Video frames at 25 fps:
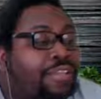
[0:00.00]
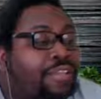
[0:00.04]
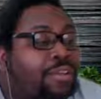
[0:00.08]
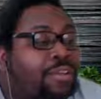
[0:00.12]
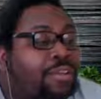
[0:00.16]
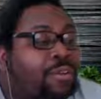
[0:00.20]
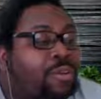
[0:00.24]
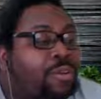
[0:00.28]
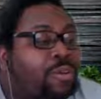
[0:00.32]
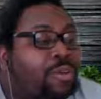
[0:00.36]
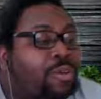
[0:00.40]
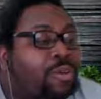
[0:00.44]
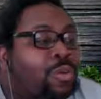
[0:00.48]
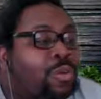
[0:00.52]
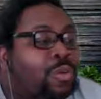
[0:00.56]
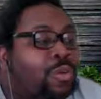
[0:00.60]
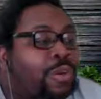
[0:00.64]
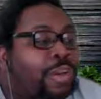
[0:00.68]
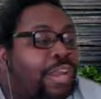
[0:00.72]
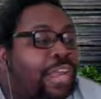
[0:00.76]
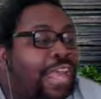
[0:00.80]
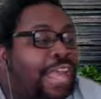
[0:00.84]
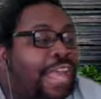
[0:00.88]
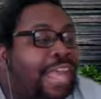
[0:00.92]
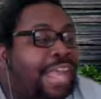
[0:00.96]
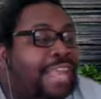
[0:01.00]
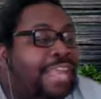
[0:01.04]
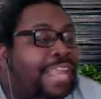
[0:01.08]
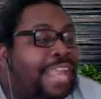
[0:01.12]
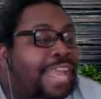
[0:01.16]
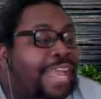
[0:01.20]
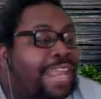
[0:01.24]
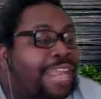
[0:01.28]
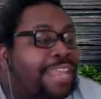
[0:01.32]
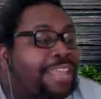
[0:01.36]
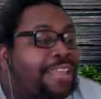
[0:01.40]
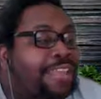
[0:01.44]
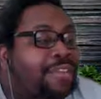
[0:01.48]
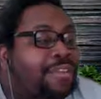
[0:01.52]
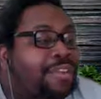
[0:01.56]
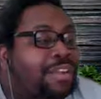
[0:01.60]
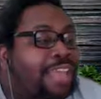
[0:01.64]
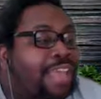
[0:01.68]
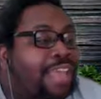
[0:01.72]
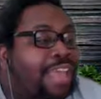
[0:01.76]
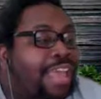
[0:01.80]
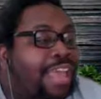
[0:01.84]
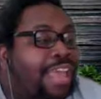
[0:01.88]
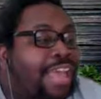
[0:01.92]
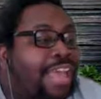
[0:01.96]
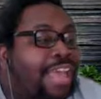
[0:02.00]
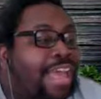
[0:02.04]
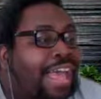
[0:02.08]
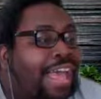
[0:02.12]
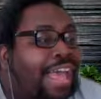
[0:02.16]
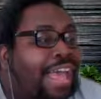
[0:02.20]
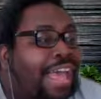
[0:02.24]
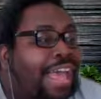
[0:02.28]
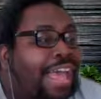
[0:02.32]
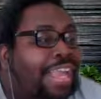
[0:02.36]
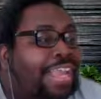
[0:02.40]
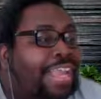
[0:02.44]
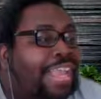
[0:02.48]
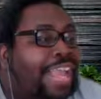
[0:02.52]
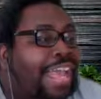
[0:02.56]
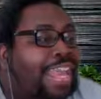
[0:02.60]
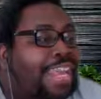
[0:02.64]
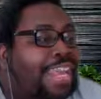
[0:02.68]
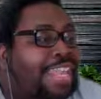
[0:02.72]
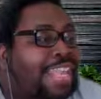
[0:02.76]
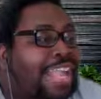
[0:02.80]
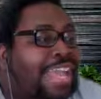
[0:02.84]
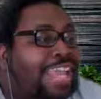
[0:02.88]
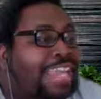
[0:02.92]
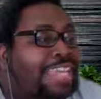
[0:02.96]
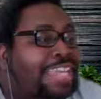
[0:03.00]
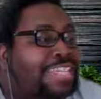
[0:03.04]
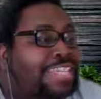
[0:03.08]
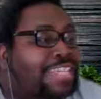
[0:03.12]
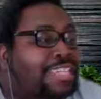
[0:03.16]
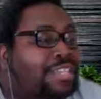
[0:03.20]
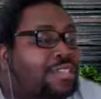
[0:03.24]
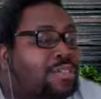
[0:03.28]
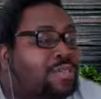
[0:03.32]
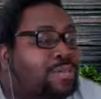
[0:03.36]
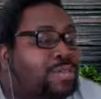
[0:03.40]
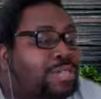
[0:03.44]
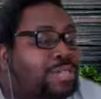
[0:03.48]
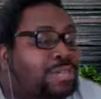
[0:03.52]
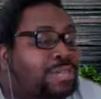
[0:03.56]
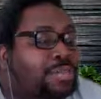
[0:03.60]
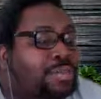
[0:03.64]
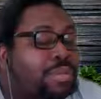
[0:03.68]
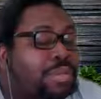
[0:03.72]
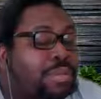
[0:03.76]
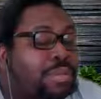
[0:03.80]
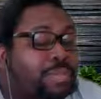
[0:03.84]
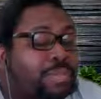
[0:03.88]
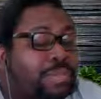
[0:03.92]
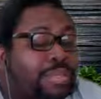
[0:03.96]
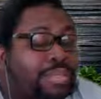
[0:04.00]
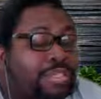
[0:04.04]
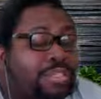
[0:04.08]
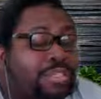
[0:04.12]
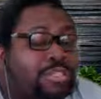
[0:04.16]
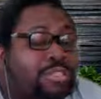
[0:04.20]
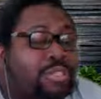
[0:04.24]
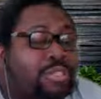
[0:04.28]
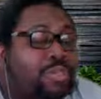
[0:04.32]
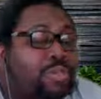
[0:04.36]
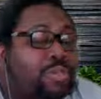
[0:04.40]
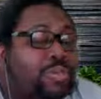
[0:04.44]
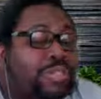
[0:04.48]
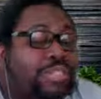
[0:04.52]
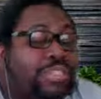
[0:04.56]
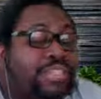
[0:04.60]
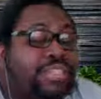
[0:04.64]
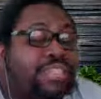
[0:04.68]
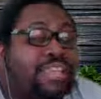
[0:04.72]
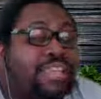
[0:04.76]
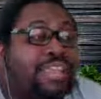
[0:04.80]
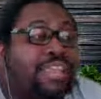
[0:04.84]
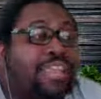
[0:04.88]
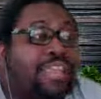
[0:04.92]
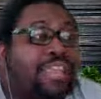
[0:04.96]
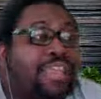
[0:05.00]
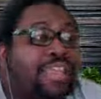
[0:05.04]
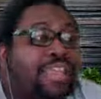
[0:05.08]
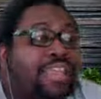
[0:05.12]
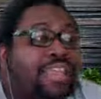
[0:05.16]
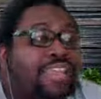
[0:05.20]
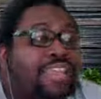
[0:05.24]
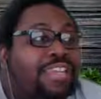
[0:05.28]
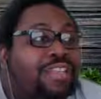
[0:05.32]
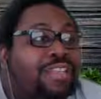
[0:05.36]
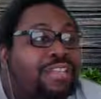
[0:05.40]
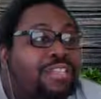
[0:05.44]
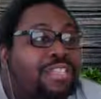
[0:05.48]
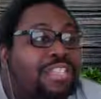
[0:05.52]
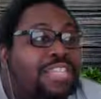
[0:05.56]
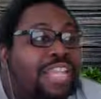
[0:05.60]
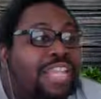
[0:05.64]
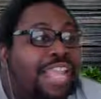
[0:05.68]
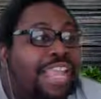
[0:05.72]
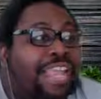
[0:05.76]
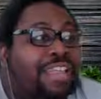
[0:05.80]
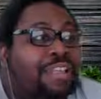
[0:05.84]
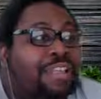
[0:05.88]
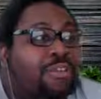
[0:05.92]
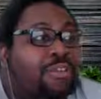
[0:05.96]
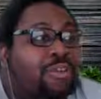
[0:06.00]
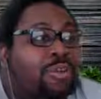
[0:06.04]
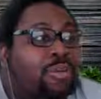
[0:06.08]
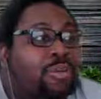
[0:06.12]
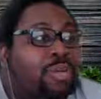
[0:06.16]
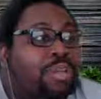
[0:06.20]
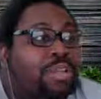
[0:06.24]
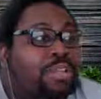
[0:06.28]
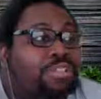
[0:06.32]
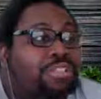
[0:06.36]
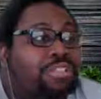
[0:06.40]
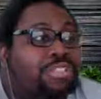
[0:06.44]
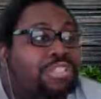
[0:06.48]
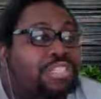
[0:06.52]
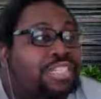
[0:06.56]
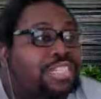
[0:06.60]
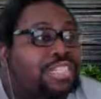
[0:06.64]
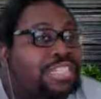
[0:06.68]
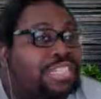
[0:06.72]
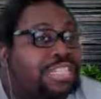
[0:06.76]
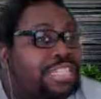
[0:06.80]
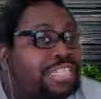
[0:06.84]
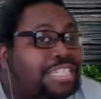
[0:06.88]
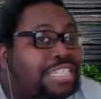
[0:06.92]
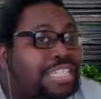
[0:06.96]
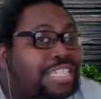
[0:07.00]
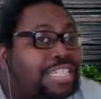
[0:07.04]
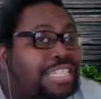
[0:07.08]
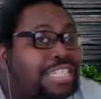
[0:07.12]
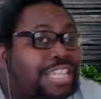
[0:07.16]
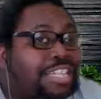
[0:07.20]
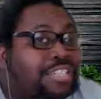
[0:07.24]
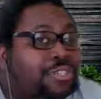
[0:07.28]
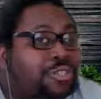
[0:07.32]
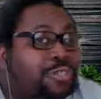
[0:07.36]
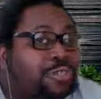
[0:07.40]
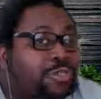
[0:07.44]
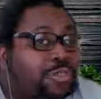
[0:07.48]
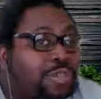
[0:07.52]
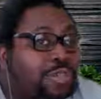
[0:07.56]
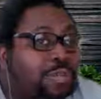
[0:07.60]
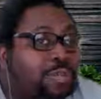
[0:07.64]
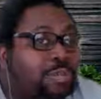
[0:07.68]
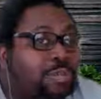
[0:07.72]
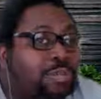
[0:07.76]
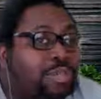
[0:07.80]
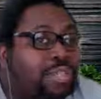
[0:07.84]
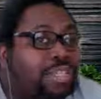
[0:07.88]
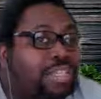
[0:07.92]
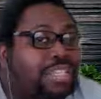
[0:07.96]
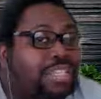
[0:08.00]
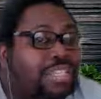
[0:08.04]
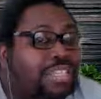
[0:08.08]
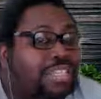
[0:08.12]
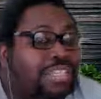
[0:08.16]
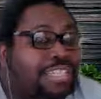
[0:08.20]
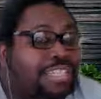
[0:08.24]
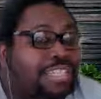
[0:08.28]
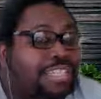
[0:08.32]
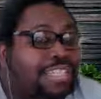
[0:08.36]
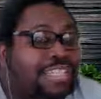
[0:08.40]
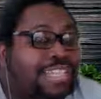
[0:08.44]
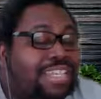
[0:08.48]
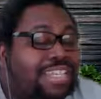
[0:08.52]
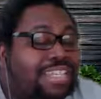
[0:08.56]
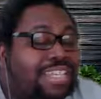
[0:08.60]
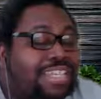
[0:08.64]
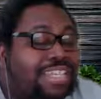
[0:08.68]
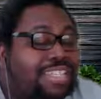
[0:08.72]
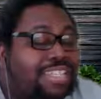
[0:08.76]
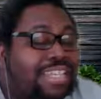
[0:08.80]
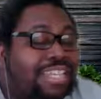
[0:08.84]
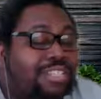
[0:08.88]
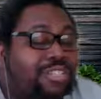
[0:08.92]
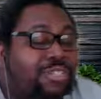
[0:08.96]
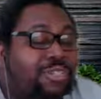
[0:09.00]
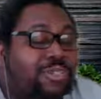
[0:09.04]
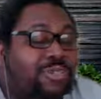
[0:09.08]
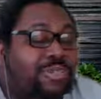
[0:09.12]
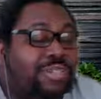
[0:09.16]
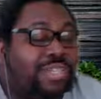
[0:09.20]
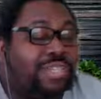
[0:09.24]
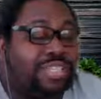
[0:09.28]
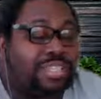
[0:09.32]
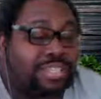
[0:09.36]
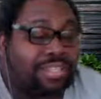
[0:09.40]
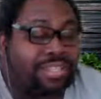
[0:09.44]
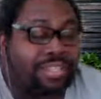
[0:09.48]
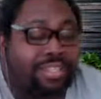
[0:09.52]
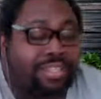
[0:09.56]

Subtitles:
or I kind of go to I kind of got to deal with WWE is doing, because I can't go nowhere else. Because that's not true anymore. That's not true either.